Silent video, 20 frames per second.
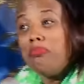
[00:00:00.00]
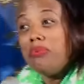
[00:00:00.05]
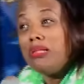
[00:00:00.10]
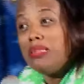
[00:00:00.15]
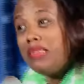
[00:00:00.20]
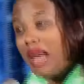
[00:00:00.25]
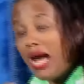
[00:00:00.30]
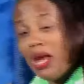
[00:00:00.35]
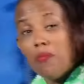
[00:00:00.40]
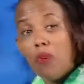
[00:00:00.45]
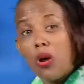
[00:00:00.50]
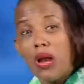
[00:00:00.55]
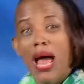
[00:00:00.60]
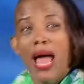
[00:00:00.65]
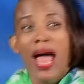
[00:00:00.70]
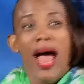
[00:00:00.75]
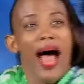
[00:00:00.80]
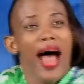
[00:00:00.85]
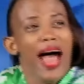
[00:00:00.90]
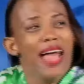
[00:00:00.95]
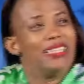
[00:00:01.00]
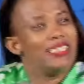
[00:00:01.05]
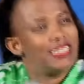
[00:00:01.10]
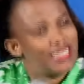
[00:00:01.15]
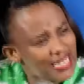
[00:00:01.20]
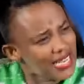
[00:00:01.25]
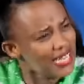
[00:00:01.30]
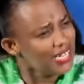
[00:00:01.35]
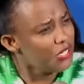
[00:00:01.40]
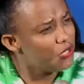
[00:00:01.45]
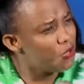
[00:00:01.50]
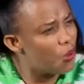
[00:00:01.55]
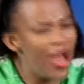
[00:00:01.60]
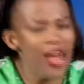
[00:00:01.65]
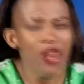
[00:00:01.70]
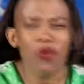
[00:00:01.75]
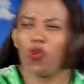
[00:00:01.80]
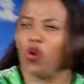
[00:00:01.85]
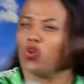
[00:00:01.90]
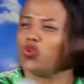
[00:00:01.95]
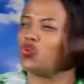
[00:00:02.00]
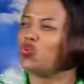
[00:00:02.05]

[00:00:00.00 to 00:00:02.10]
ibidayimoni I tell you ariko